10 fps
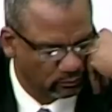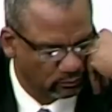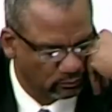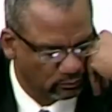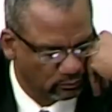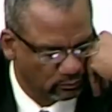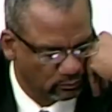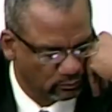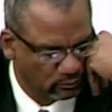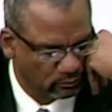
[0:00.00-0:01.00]

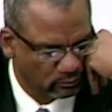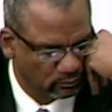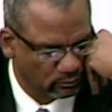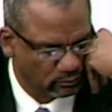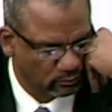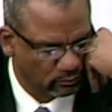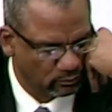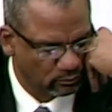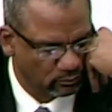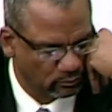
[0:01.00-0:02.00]

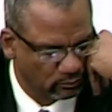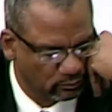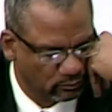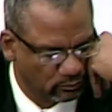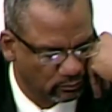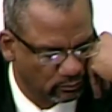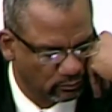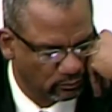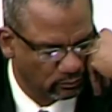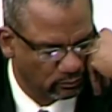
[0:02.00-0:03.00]

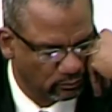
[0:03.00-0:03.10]
The person shown says nothing.